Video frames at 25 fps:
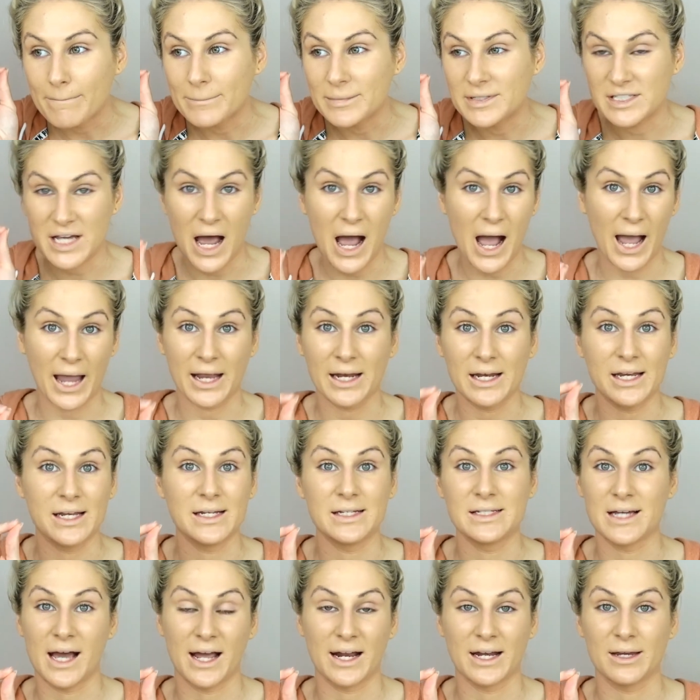
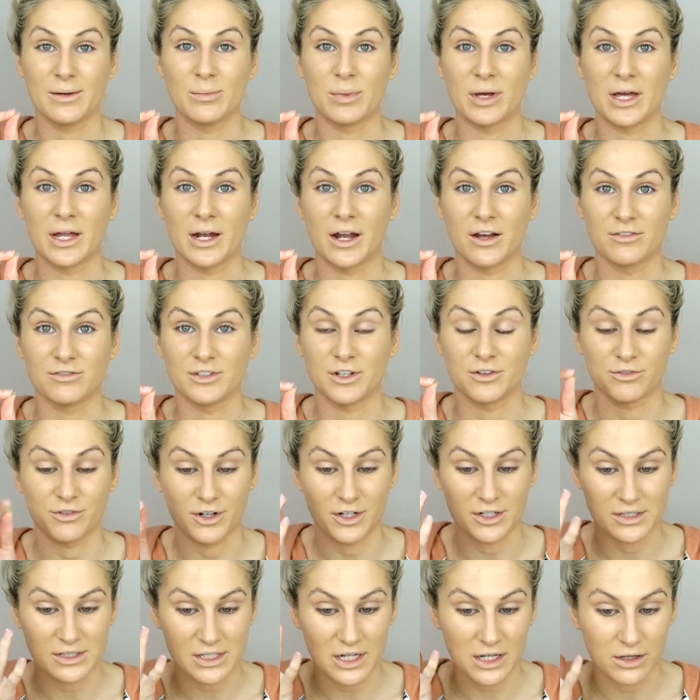tiny, tiny bit of
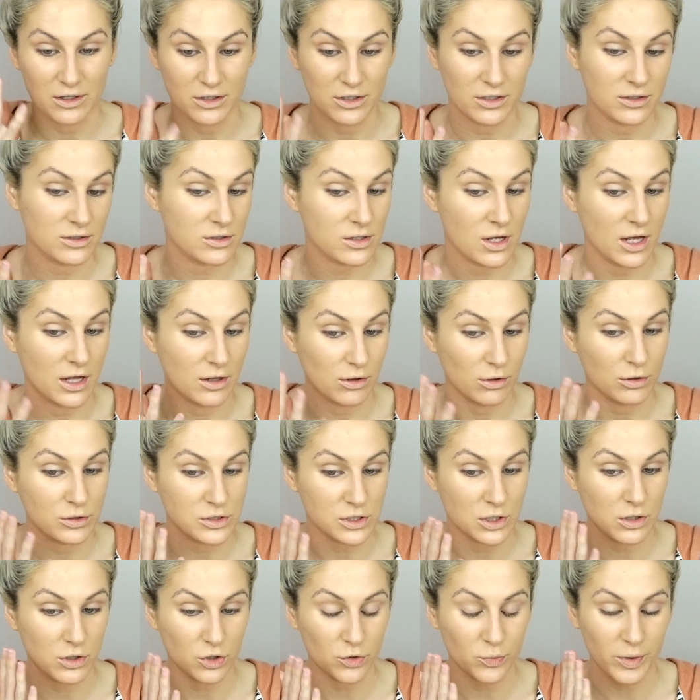difference. It looks
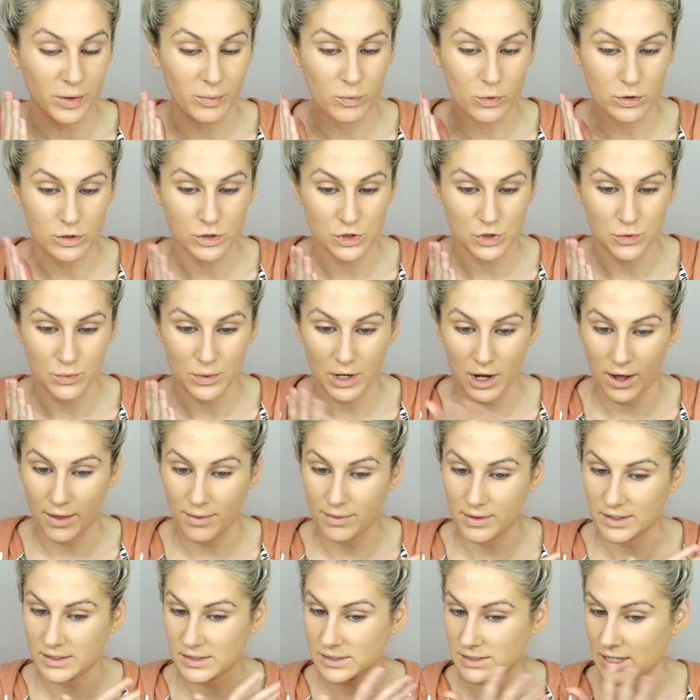a little bit more dewy on
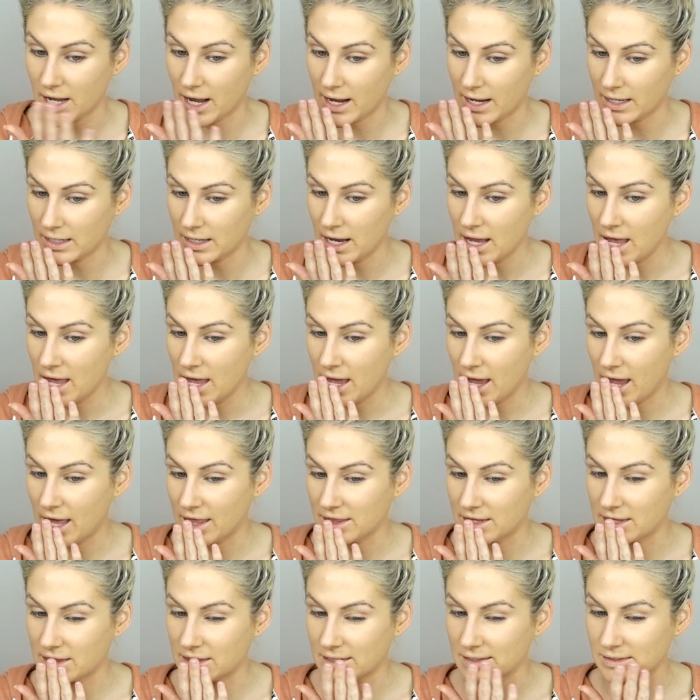this side,
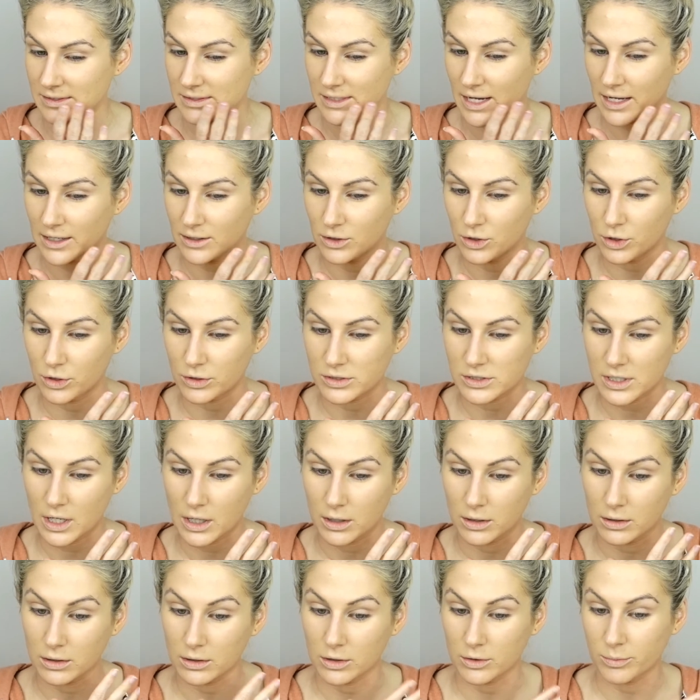and then this side looks
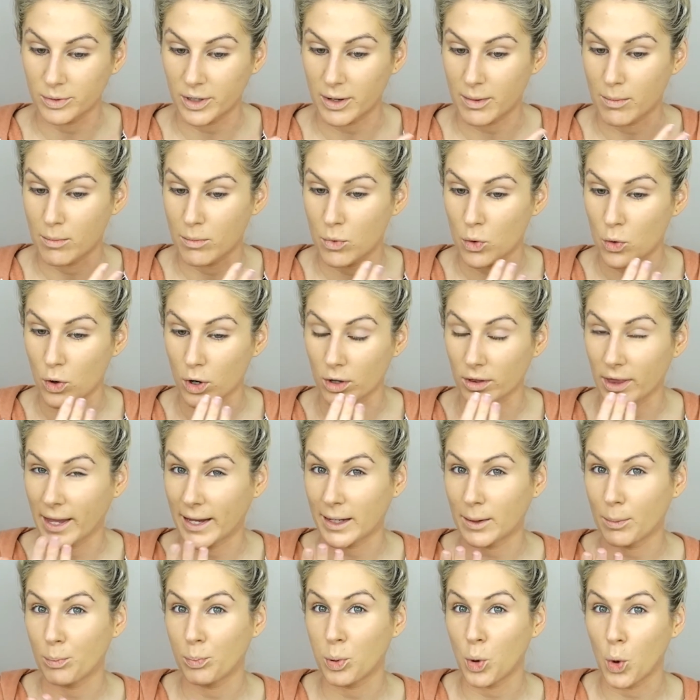a little bit more
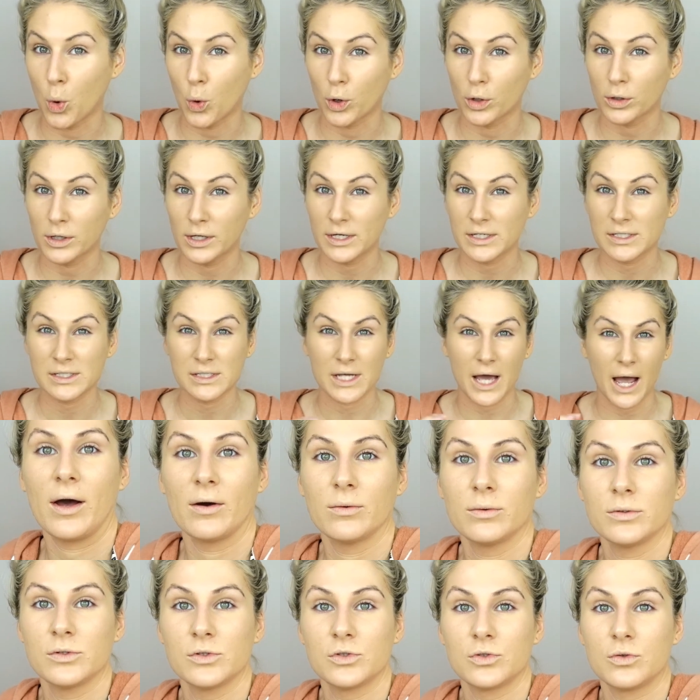like poreless. I
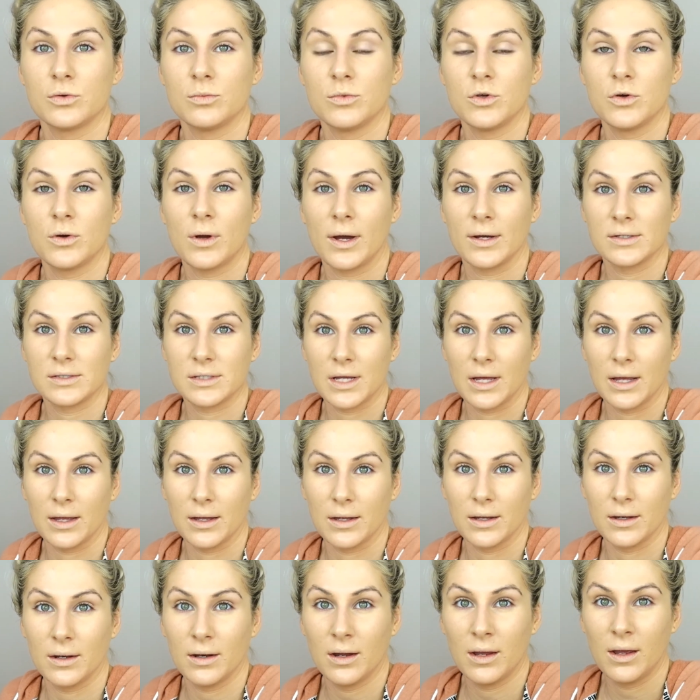will zoom you guys
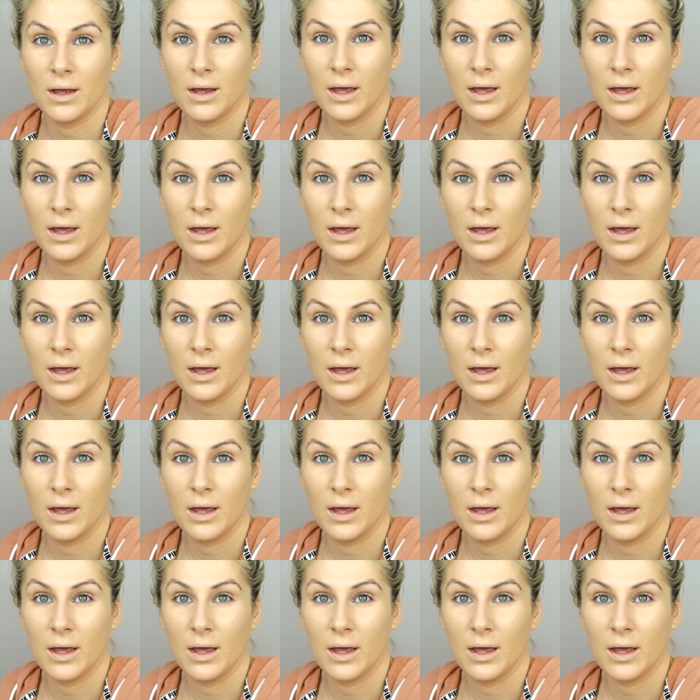in